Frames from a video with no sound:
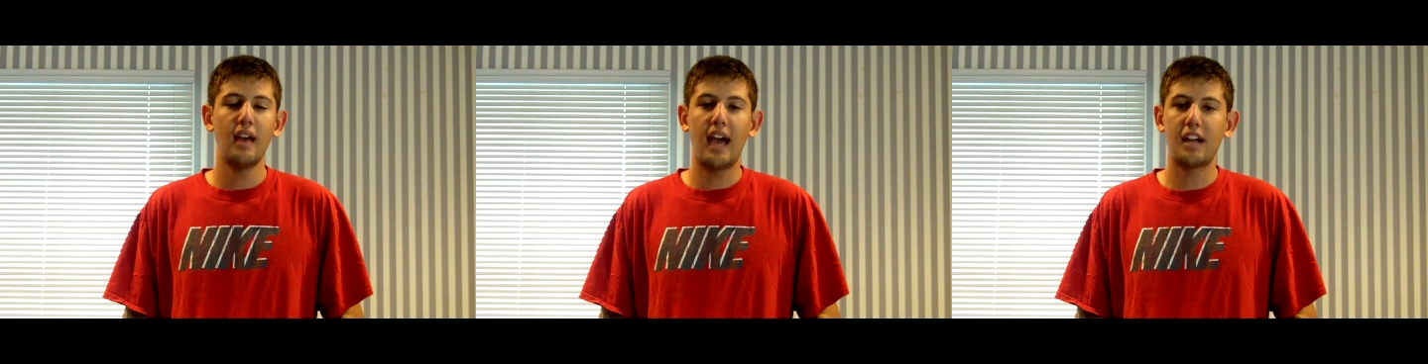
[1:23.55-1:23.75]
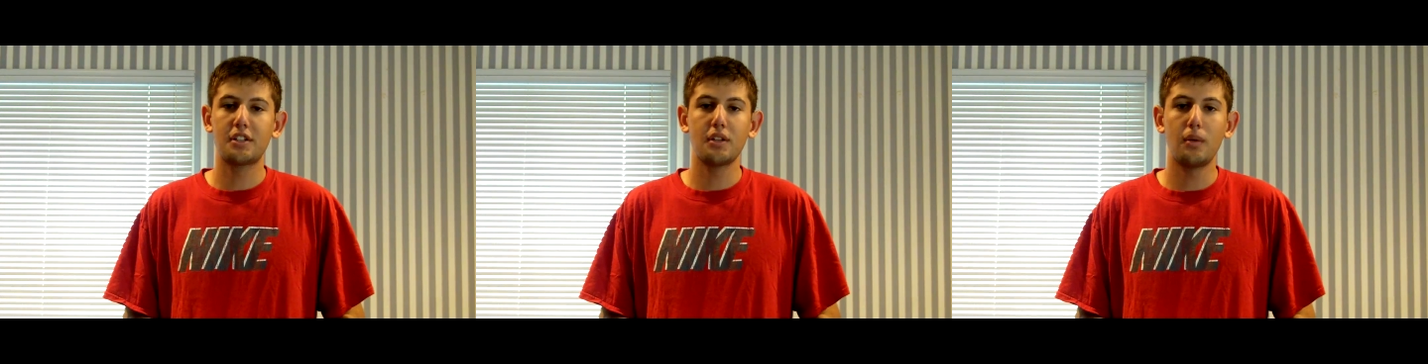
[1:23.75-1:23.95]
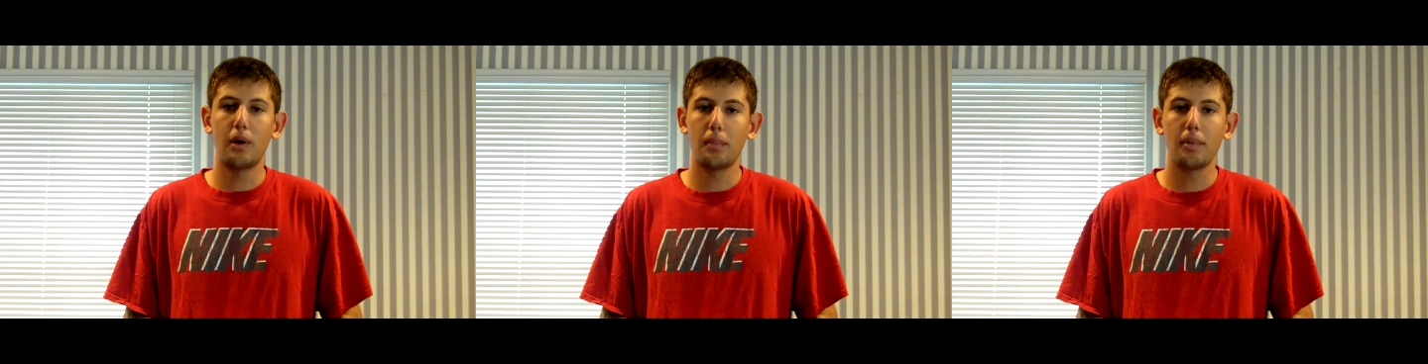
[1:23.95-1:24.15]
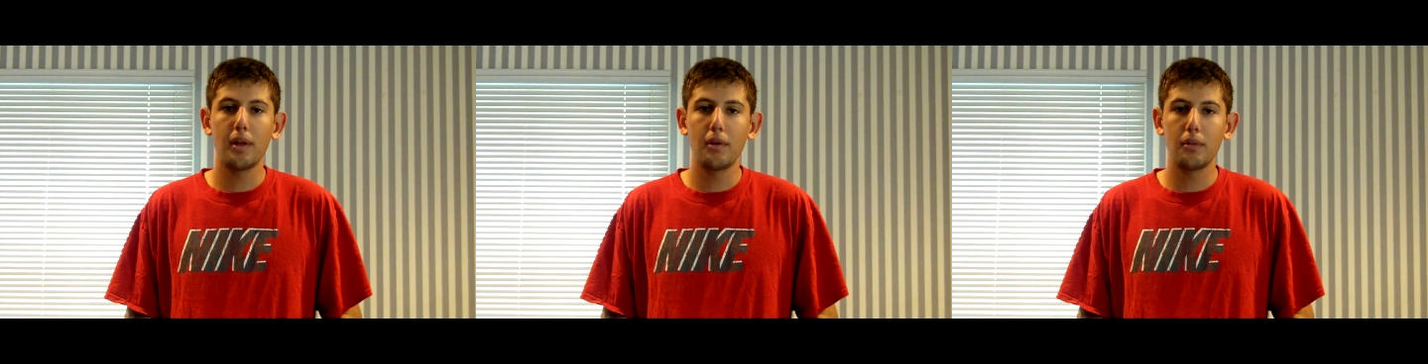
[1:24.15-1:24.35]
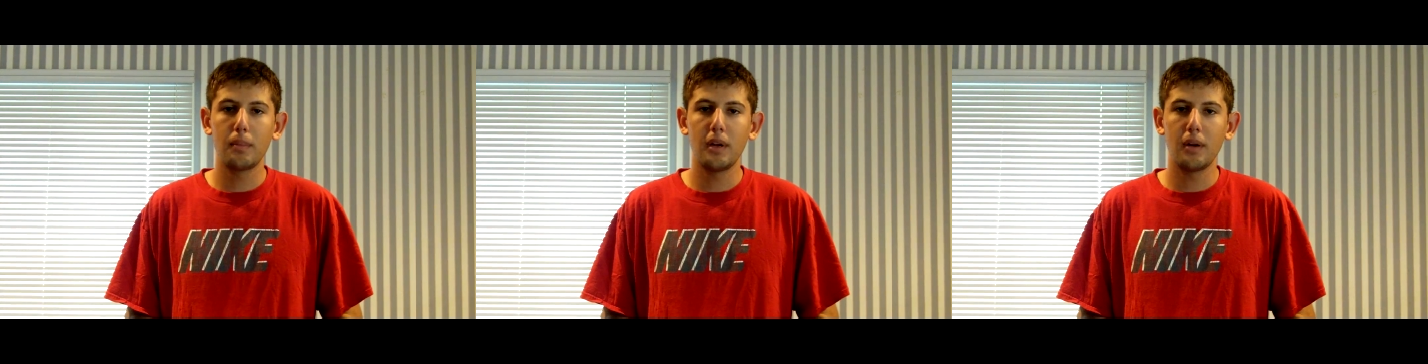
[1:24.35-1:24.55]
actually want to
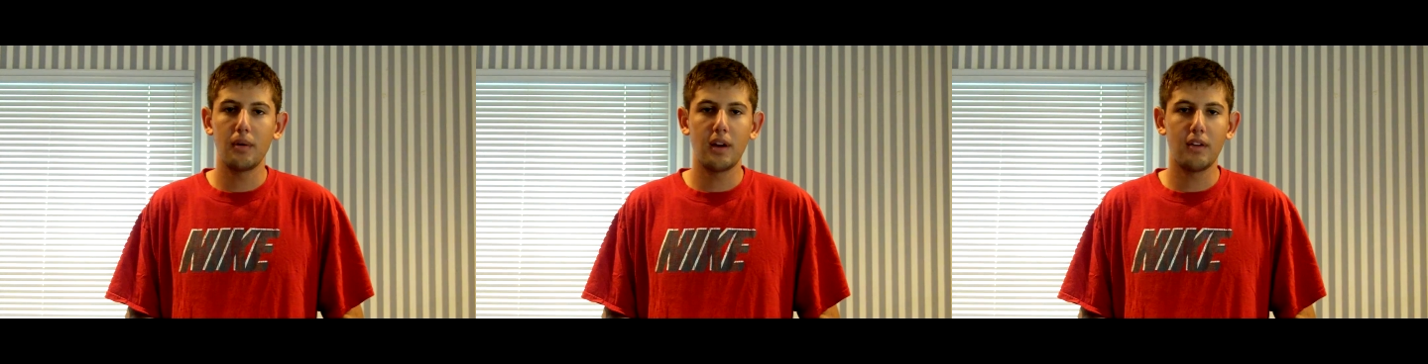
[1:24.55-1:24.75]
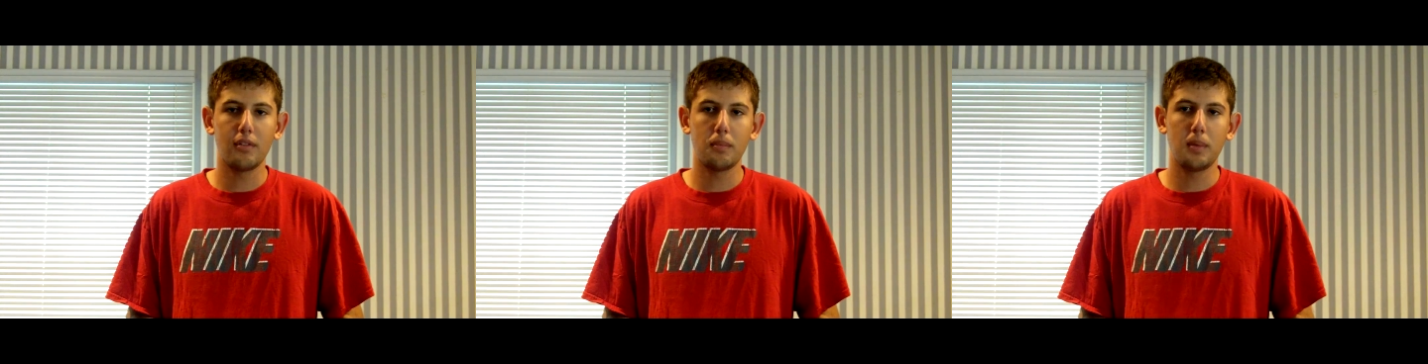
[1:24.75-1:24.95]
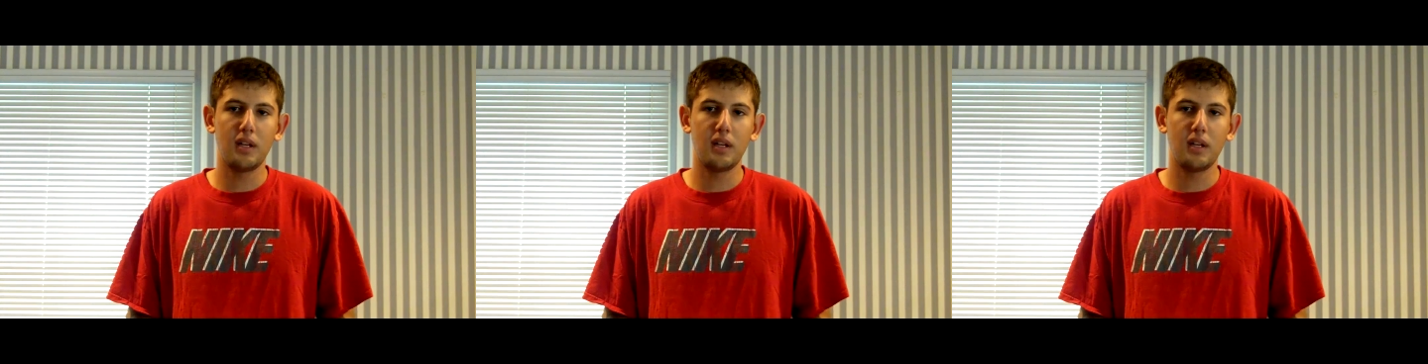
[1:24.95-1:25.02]
play with me or whatever.